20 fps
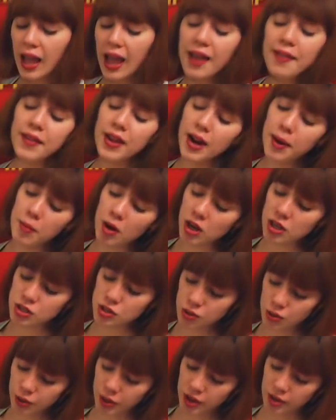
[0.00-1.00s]
And then I'm
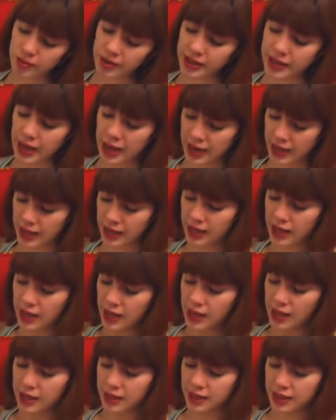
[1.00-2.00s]
also going to be getting
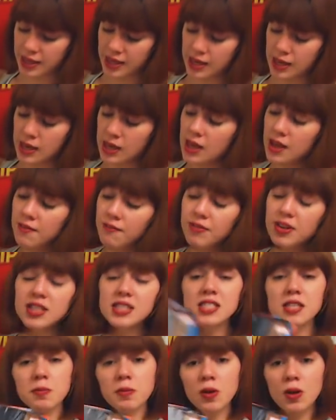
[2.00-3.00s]
the
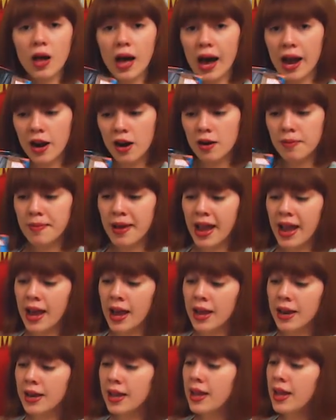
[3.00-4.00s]
Invincible Iron
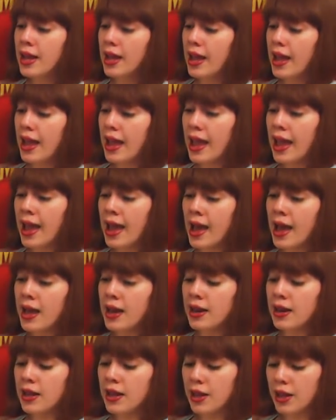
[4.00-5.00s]
Man,
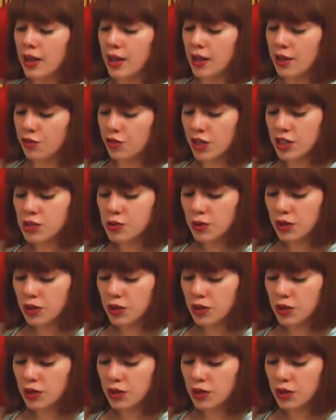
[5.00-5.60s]
and this